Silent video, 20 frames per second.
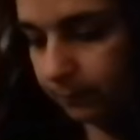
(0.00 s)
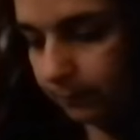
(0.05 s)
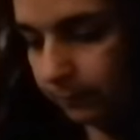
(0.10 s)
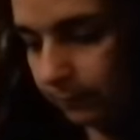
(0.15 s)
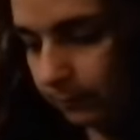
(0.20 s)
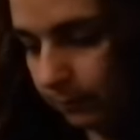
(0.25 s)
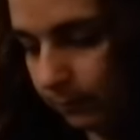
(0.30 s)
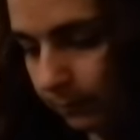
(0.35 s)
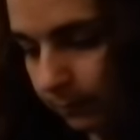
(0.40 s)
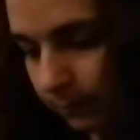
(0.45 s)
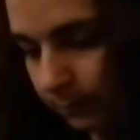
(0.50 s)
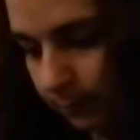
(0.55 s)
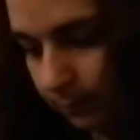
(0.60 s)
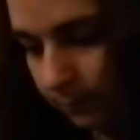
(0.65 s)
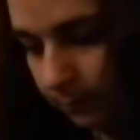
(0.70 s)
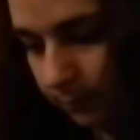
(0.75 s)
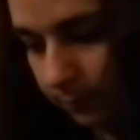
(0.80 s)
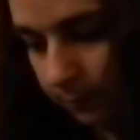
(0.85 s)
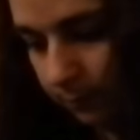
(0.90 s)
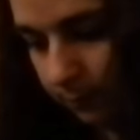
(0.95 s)

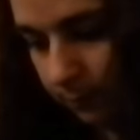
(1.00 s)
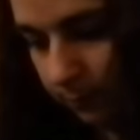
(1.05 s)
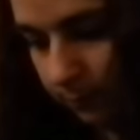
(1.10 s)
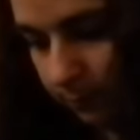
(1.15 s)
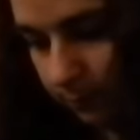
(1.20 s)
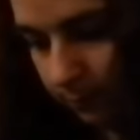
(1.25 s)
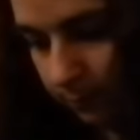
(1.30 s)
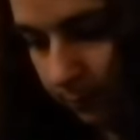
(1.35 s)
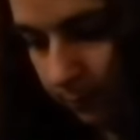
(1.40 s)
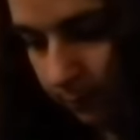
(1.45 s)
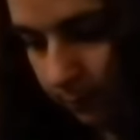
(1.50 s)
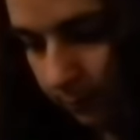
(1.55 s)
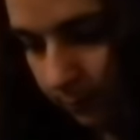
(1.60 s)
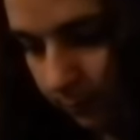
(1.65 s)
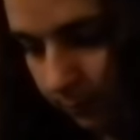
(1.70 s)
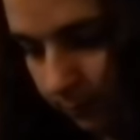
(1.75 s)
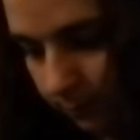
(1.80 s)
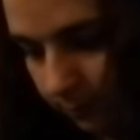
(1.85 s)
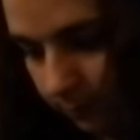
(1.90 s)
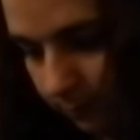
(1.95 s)

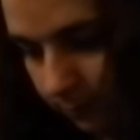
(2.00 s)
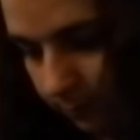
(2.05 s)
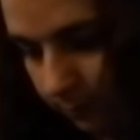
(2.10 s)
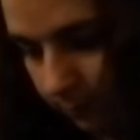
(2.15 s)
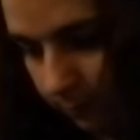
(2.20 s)
No one is speaking in this clip.